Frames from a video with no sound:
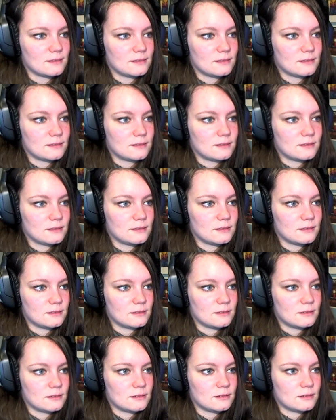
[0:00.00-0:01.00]

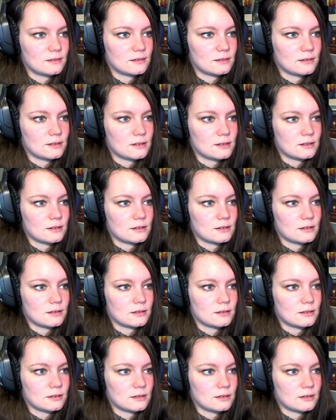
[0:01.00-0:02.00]

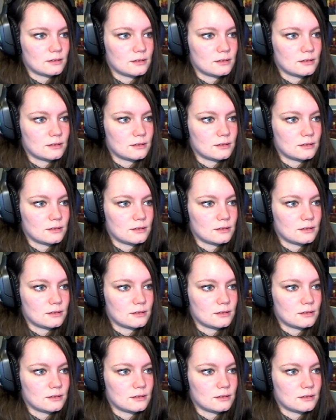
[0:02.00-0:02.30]
Nothing is said.